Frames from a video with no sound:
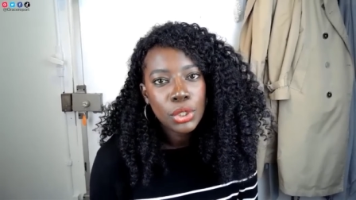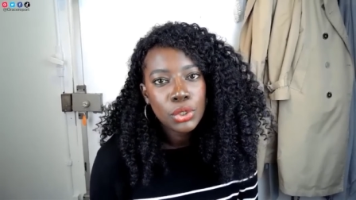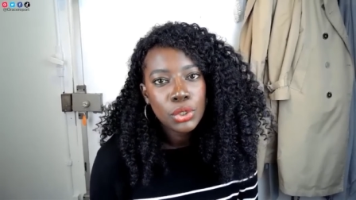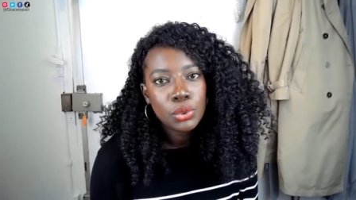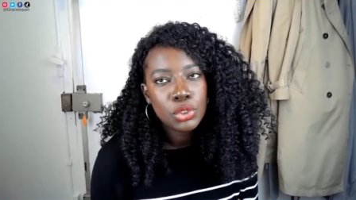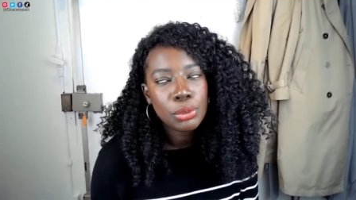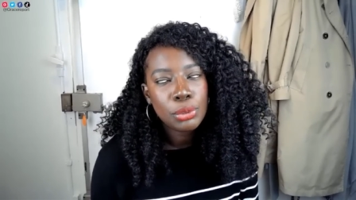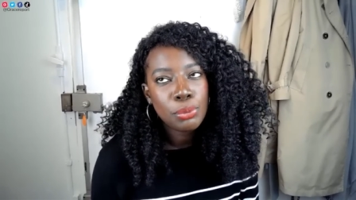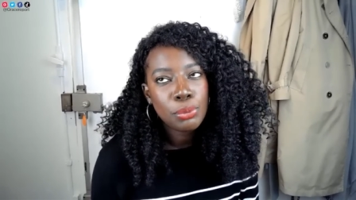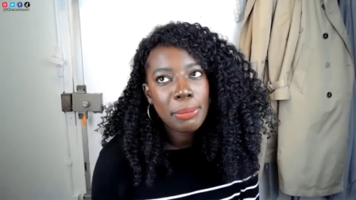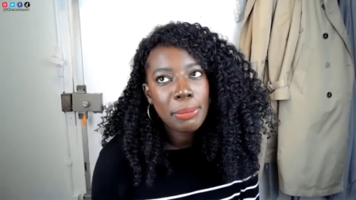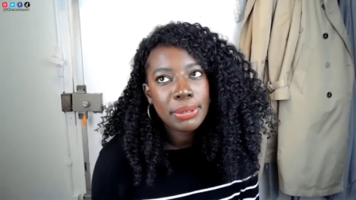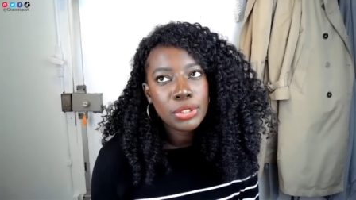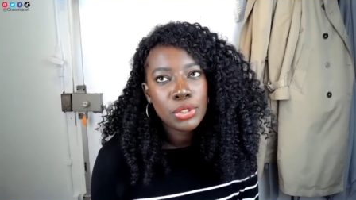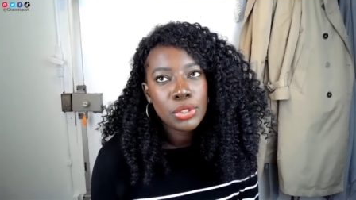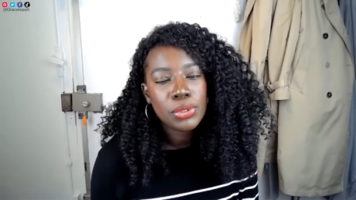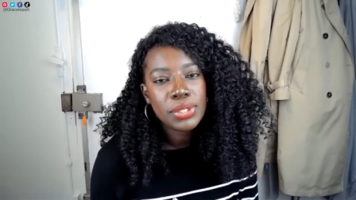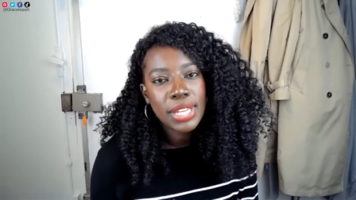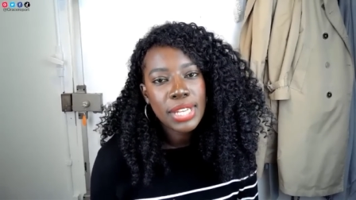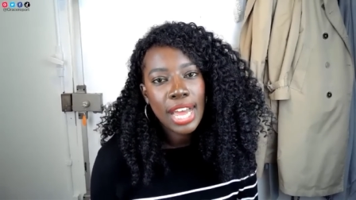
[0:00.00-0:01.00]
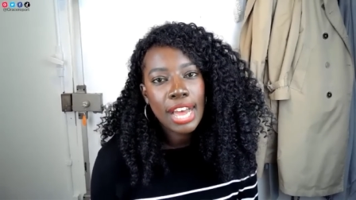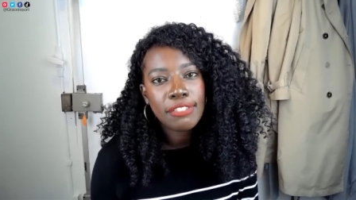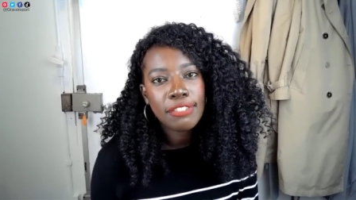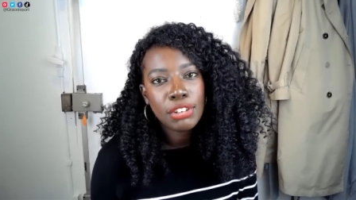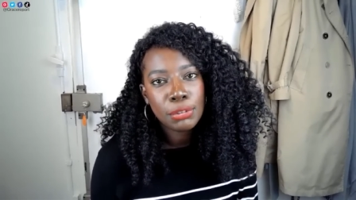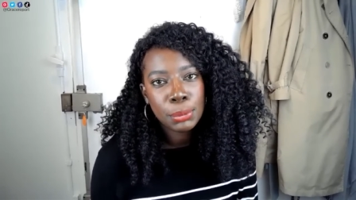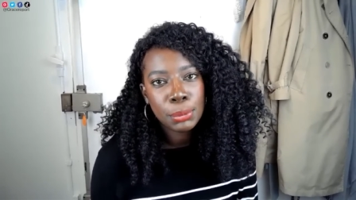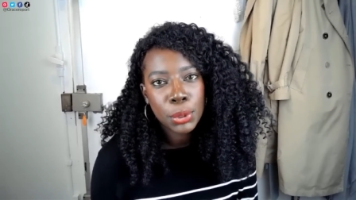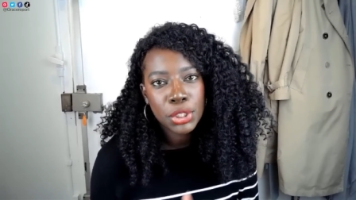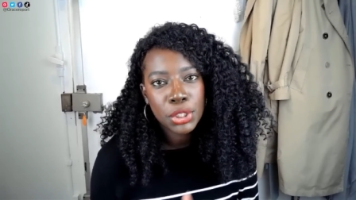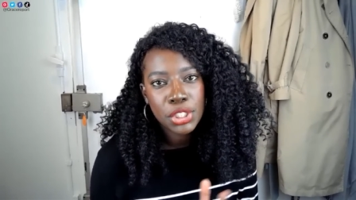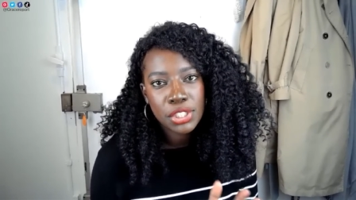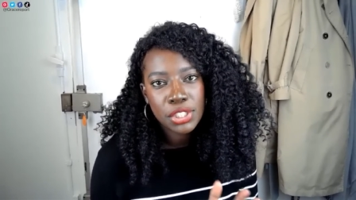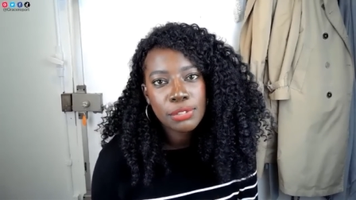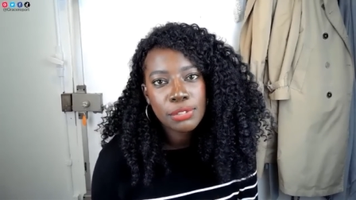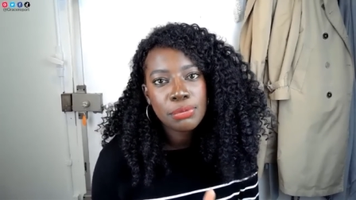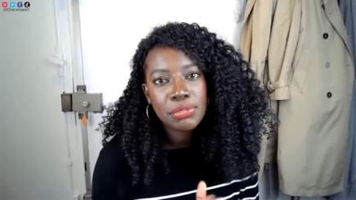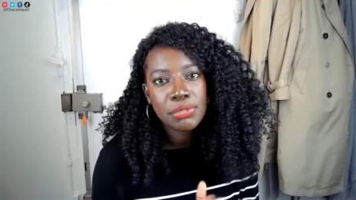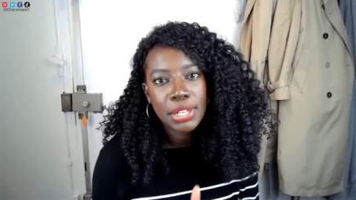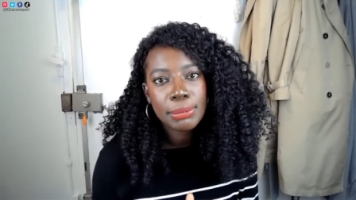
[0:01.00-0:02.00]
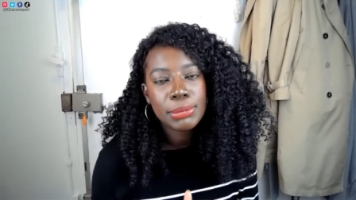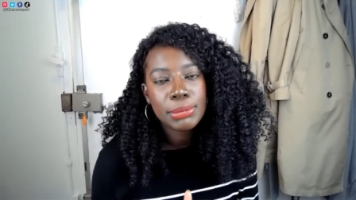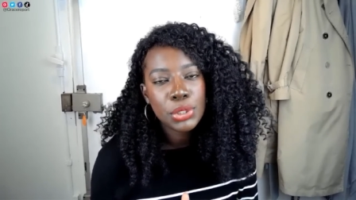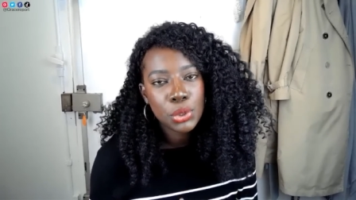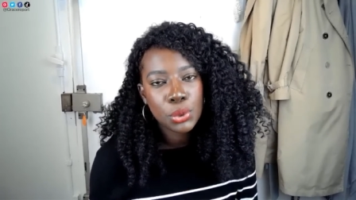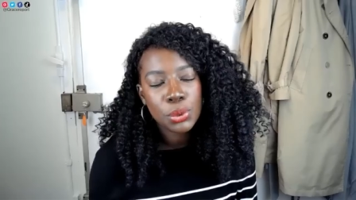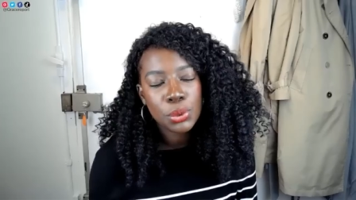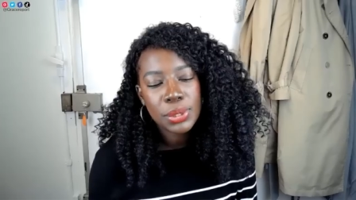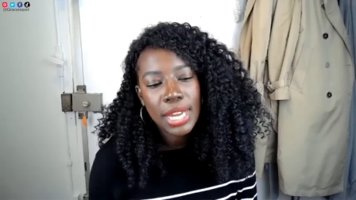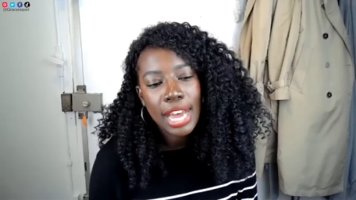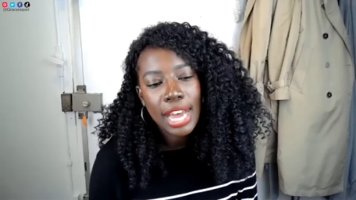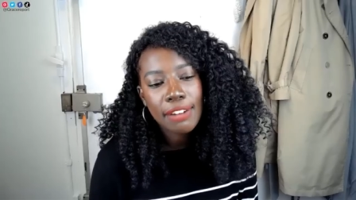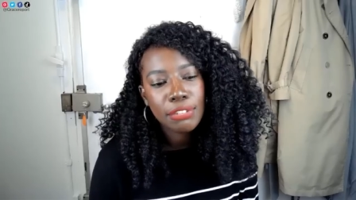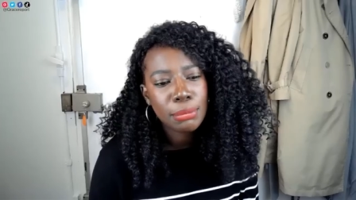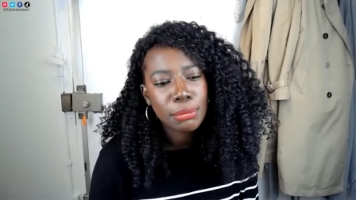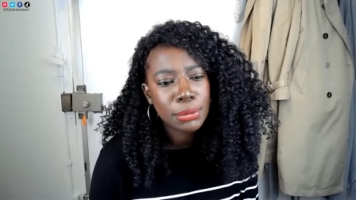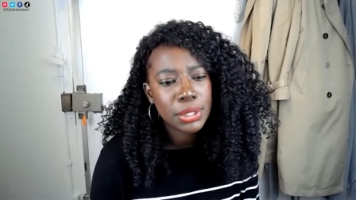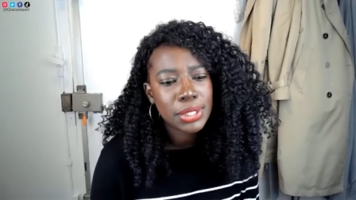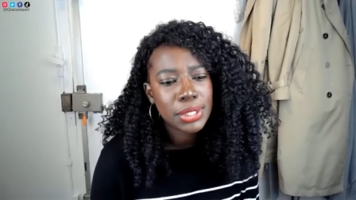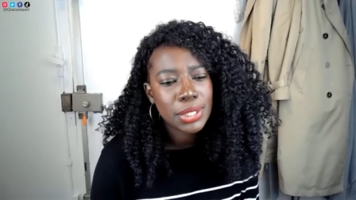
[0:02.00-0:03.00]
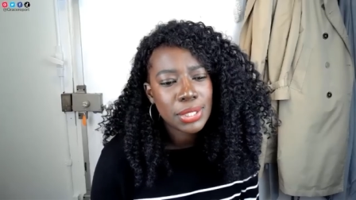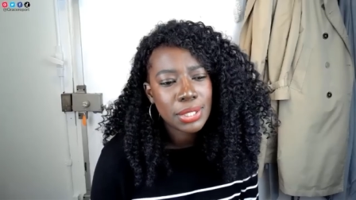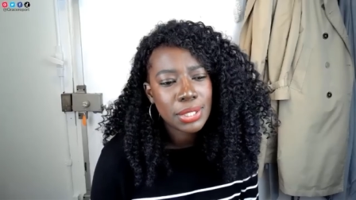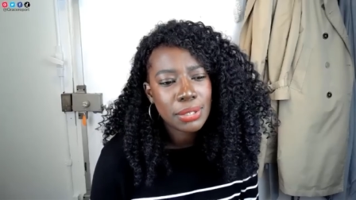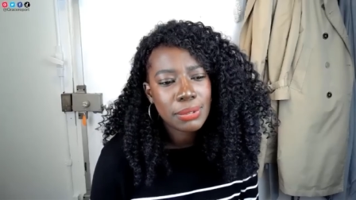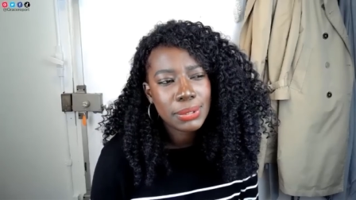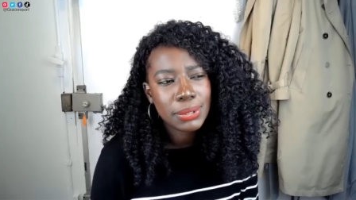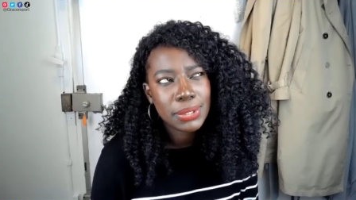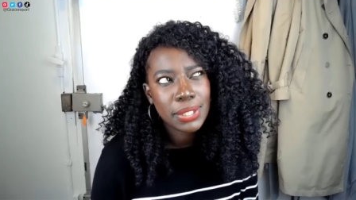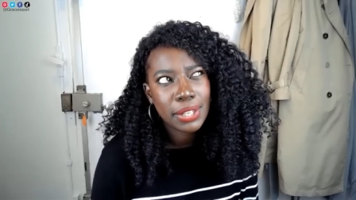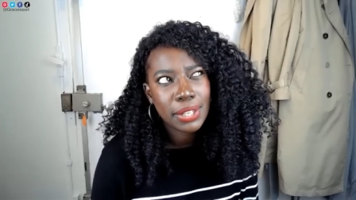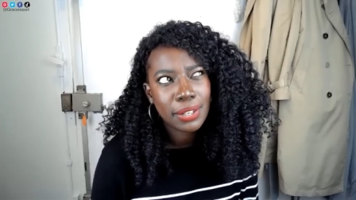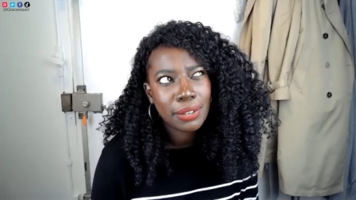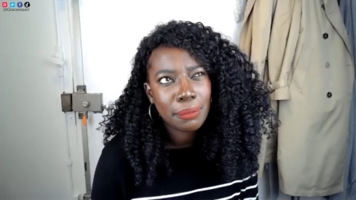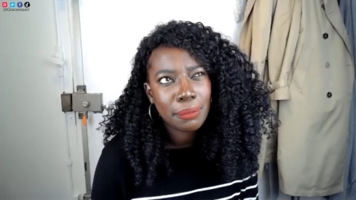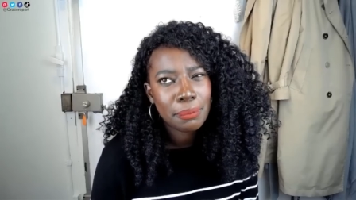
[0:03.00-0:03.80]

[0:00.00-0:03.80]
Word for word: some women choose to have abortions, some families choose to have abortions. And I was like,